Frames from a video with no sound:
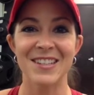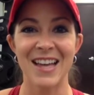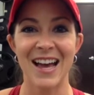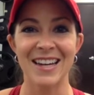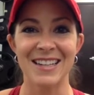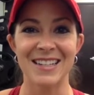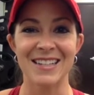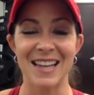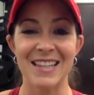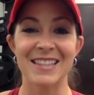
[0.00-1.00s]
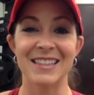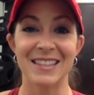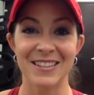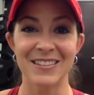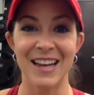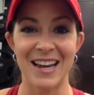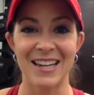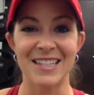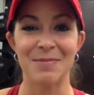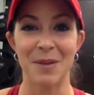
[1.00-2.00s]
to that is as little
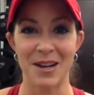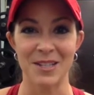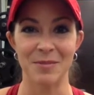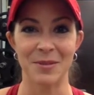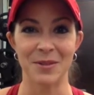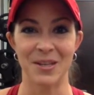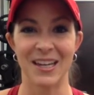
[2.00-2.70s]
as possible.